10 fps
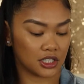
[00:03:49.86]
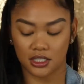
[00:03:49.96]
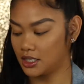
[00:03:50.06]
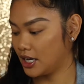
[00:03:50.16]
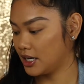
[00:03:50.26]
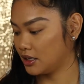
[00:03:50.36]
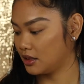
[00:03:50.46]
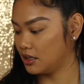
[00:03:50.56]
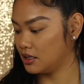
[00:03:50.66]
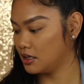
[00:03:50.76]
just
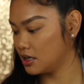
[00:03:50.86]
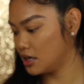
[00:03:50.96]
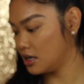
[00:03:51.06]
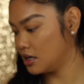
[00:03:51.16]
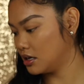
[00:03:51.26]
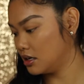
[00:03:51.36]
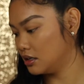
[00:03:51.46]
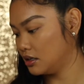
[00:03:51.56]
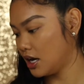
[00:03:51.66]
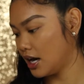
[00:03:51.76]
like the
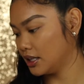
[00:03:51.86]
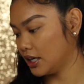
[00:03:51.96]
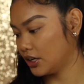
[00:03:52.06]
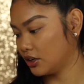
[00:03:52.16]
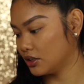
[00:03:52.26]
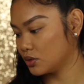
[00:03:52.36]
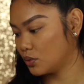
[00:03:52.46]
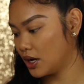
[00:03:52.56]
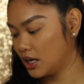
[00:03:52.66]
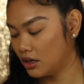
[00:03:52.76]
highlighter as
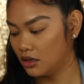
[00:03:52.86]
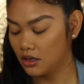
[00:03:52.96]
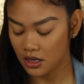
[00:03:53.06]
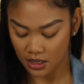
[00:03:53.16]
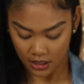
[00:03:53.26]
well.